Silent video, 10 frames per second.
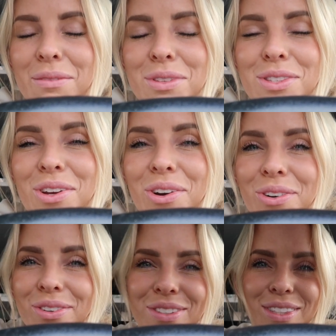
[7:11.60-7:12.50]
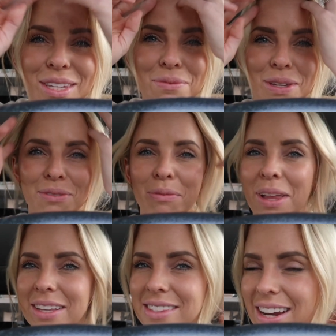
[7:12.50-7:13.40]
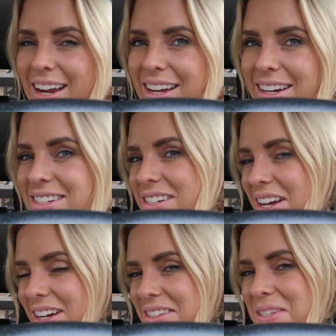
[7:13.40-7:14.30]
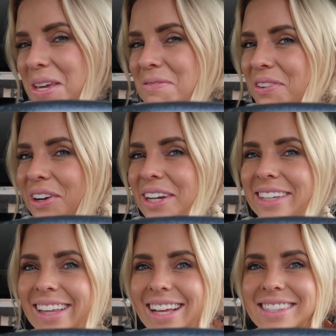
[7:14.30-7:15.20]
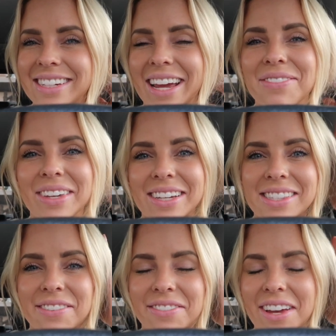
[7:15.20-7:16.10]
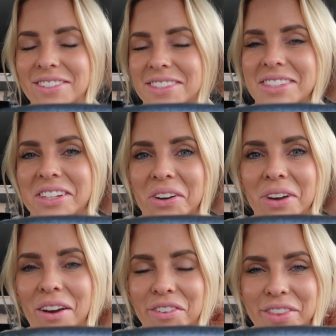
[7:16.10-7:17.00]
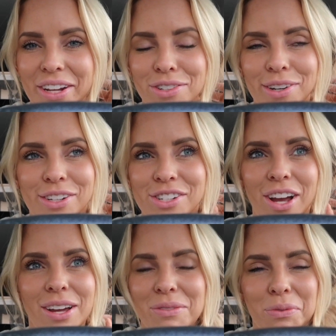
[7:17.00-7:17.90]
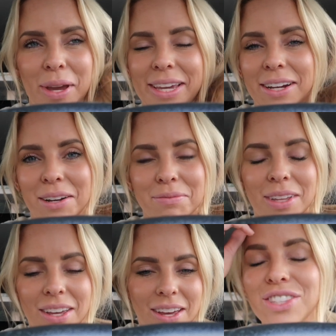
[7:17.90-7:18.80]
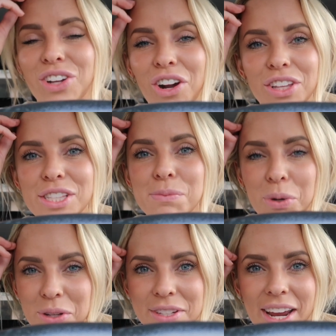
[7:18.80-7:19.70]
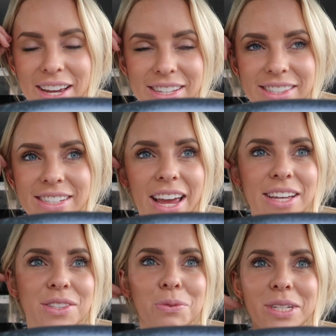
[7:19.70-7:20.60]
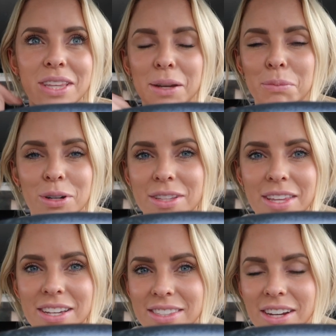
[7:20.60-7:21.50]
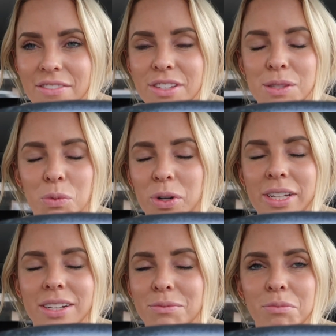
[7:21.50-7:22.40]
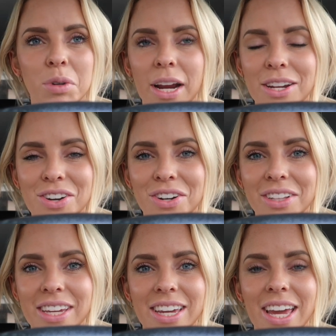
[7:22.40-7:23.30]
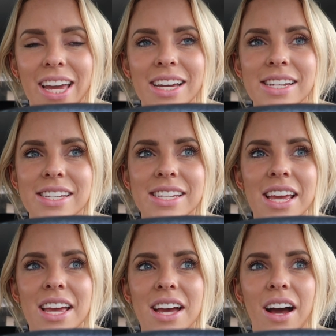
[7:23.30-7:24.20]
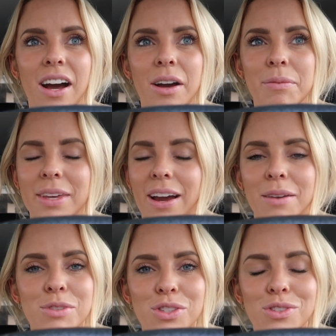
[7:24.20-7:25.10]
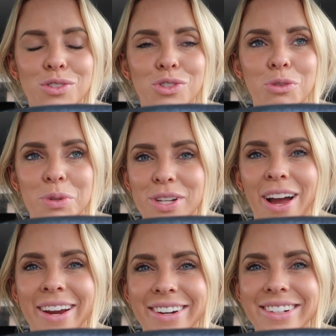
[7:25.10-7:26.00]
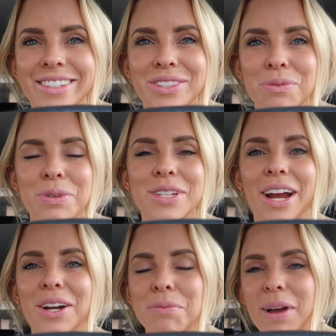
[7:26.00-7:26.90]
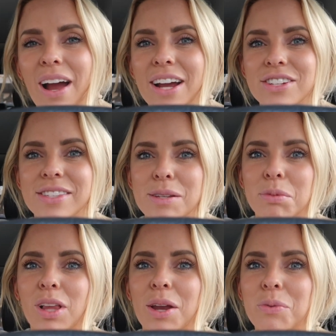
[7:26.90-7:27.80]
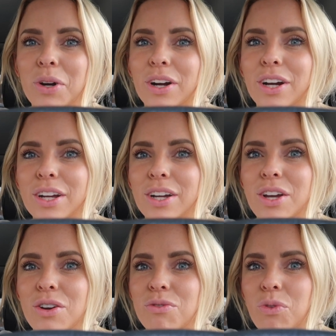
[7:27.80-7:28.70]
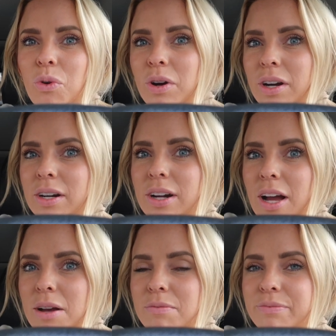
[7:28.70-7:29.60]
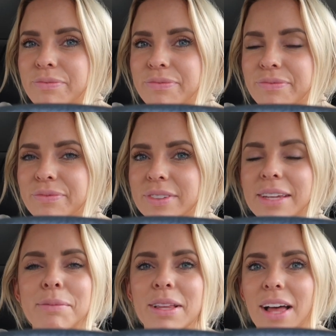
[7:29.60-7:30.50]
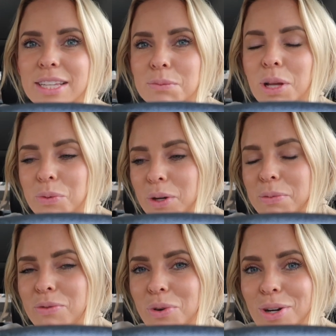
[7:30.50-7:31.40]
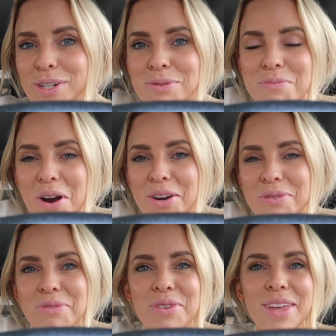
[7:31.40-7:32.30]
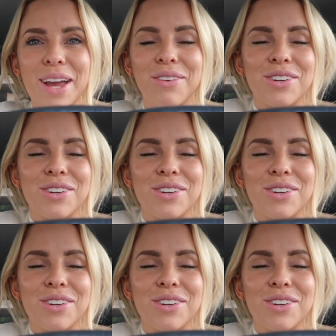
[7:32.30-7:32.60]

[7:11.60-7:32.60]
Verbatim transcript: am so sleepy from last night. I did not sleep very good last night because of just, you know, everything. Trigger shot, waking up. Scarlett's birthday is today, so we did like birthday stuff this morning bright and early and um, yeah, I'm just super tired, super tired. But I just did blood work for um, like my last blood work before tomorrow before the egg